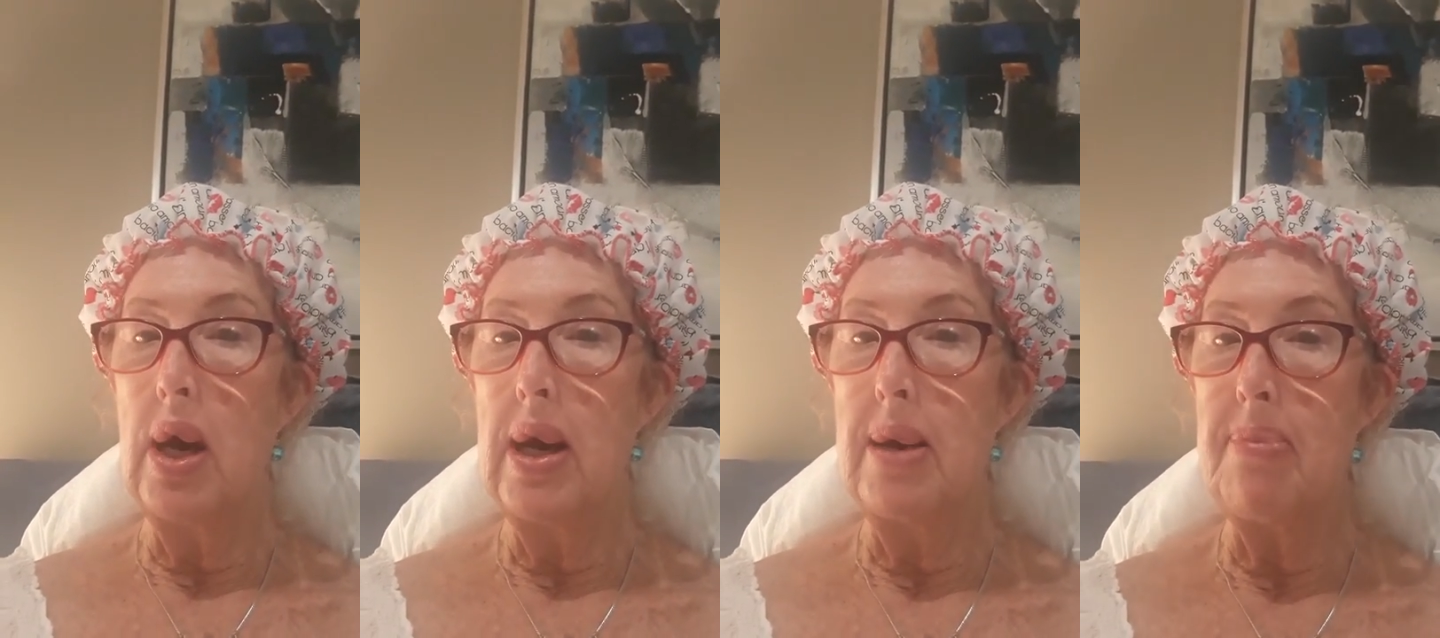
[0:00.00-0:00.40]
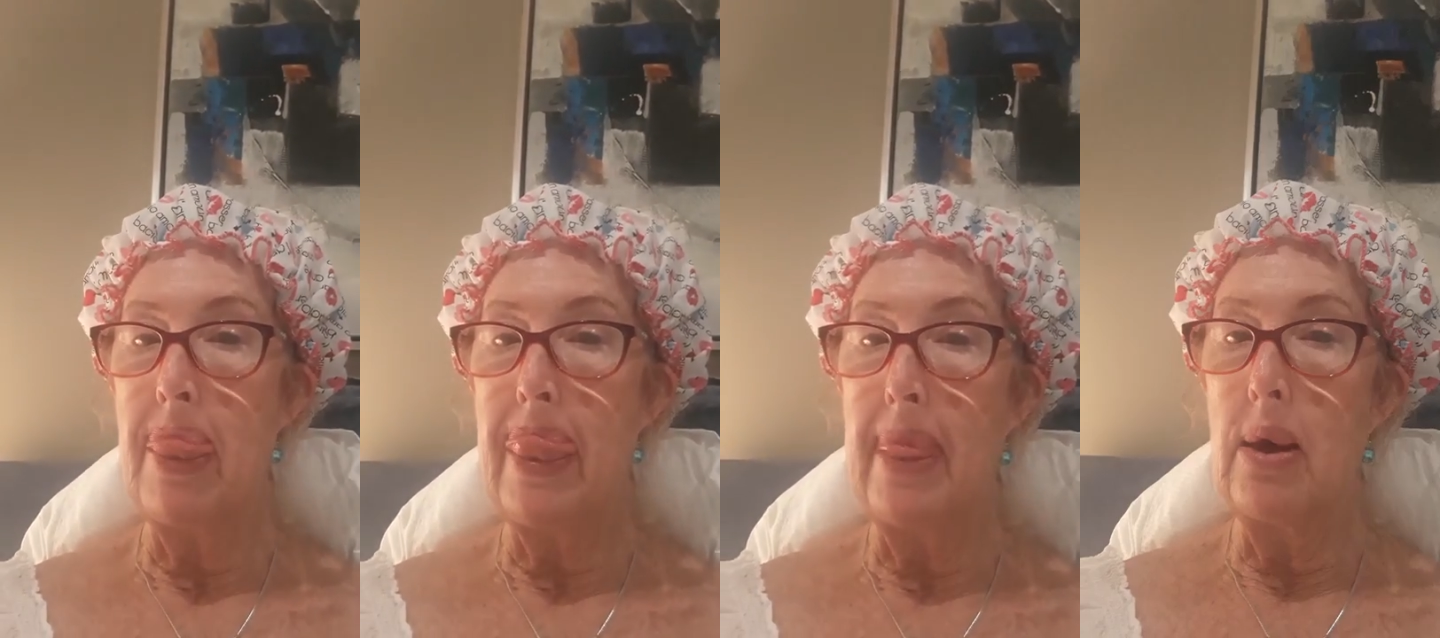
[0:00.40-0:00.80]

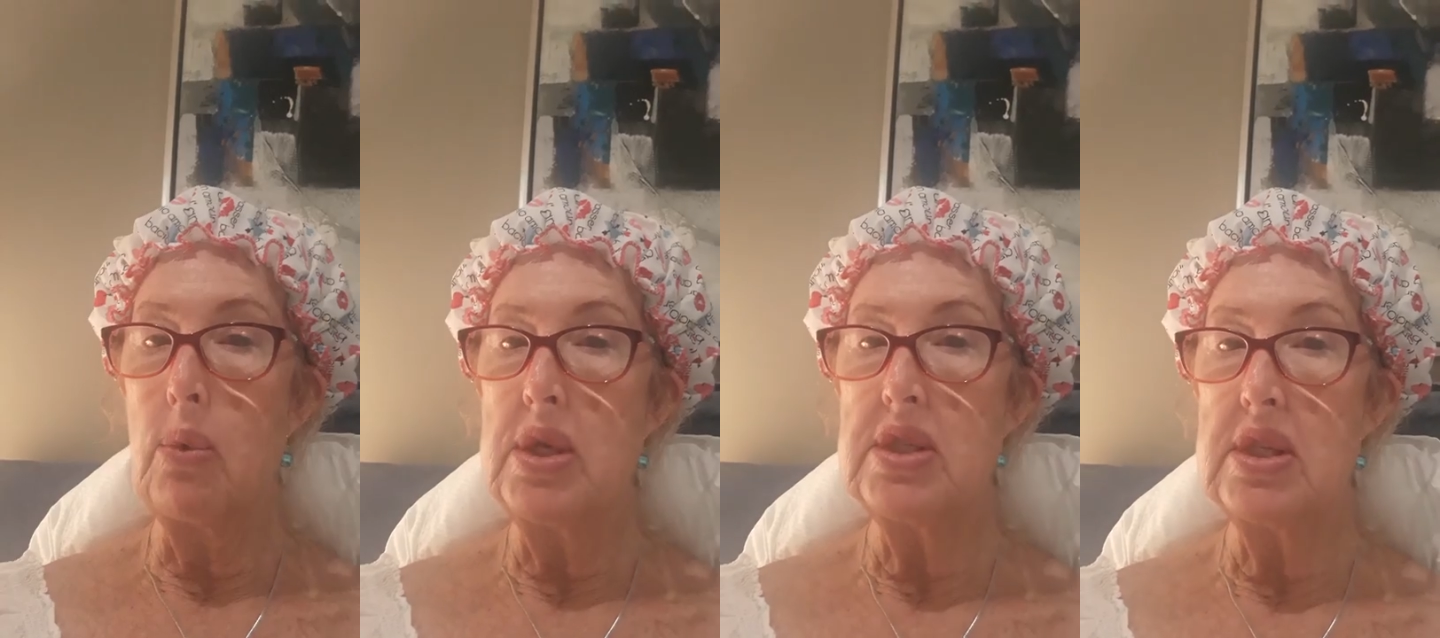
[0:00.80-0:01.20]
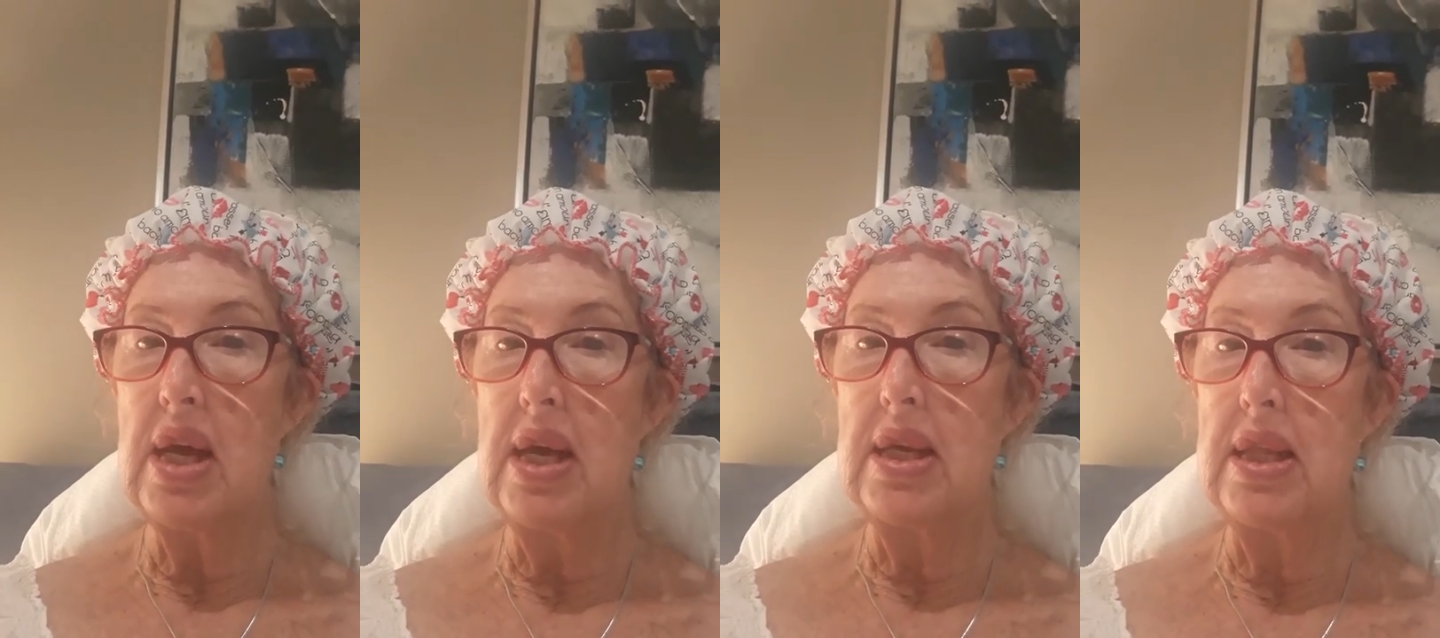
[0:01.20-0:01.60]
I went to
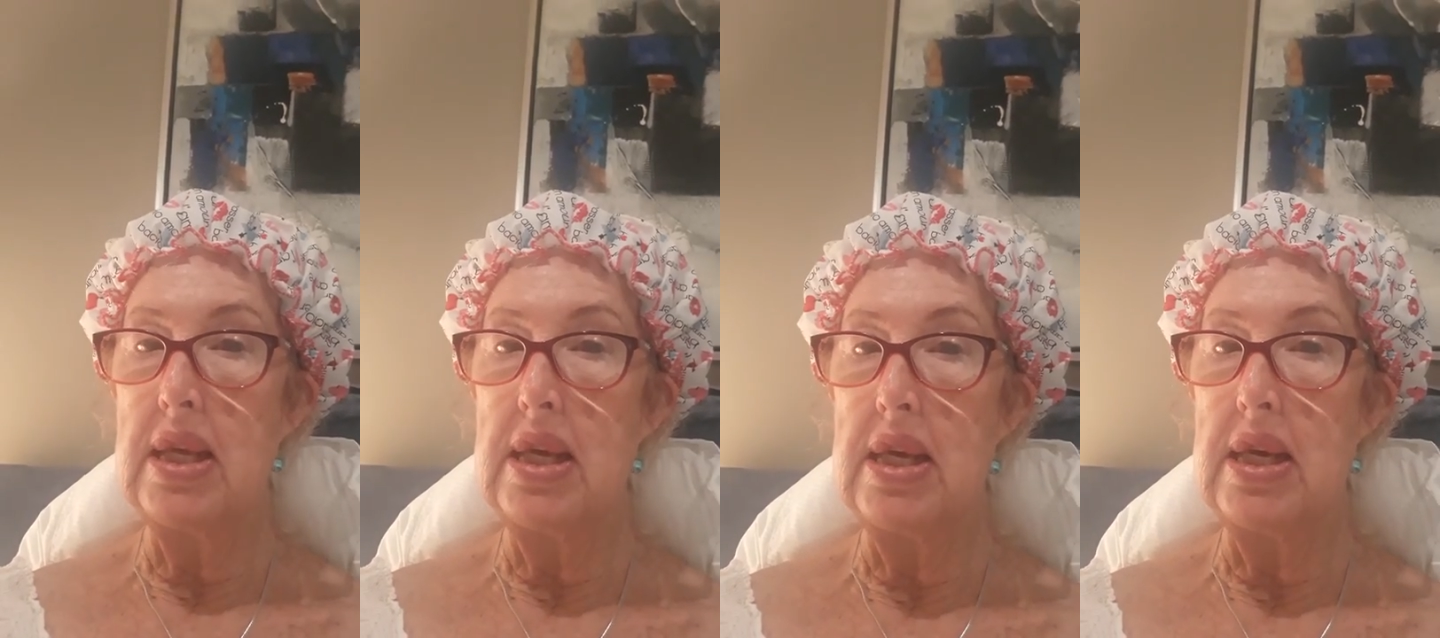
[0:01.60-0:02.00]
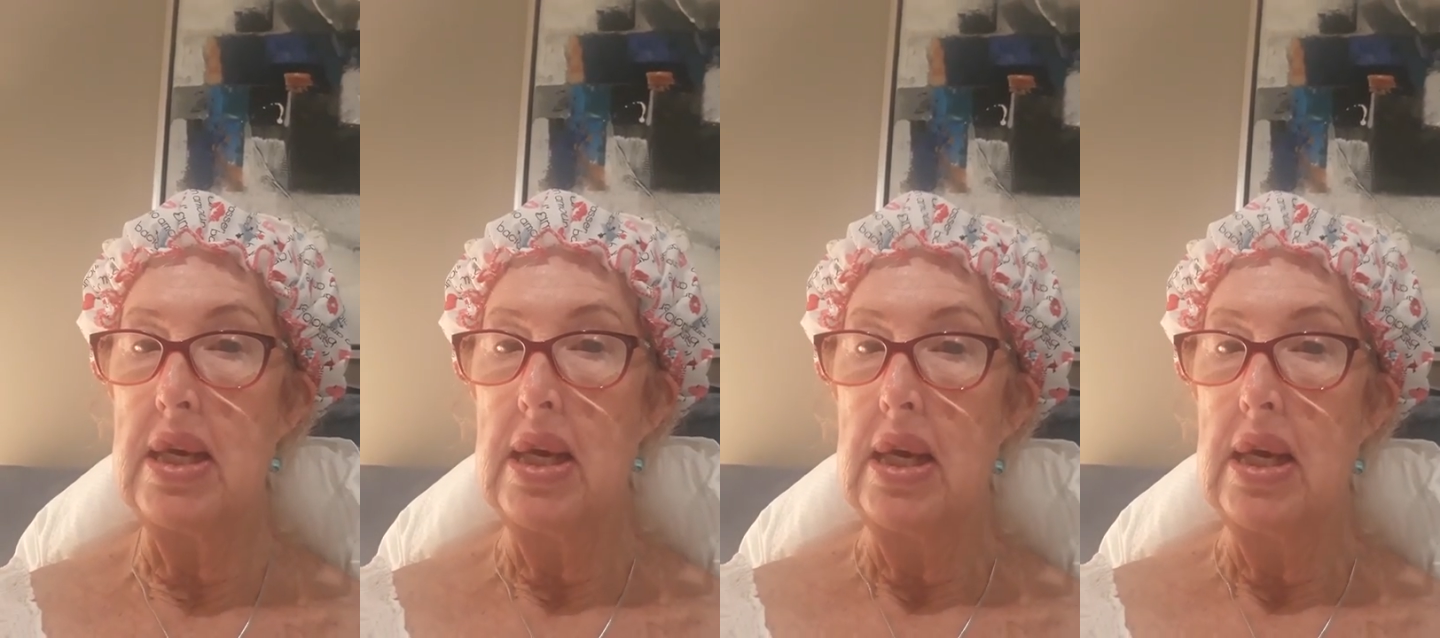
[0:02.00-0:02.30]
take the